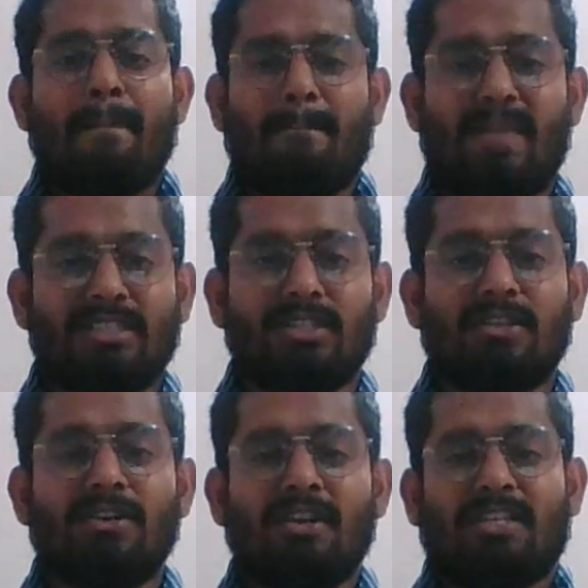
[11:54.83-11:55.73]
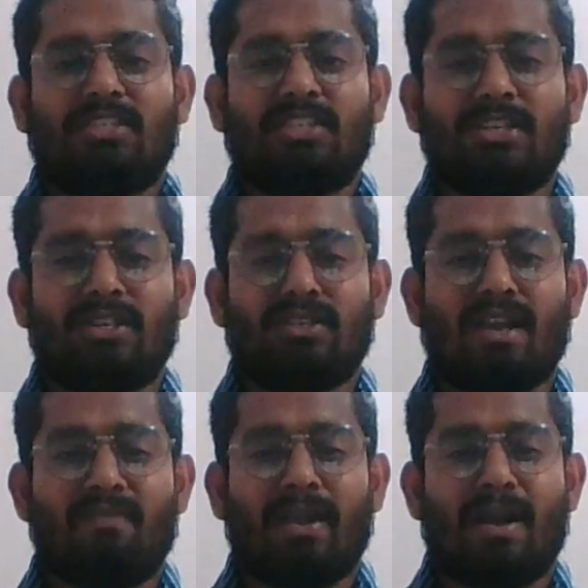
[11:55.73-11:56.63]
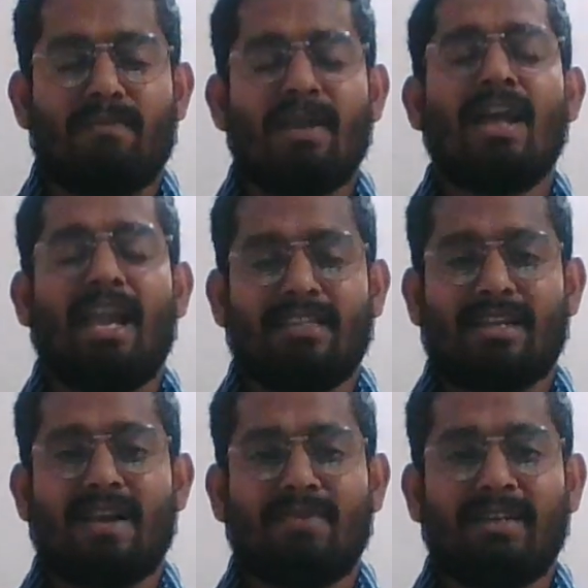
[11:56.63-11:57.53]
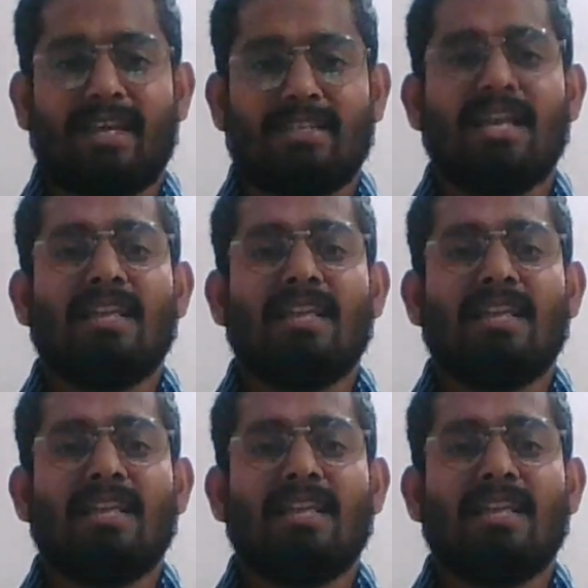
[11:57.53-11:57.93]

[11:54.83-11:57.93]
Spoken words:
better sessions coming up in the coming days.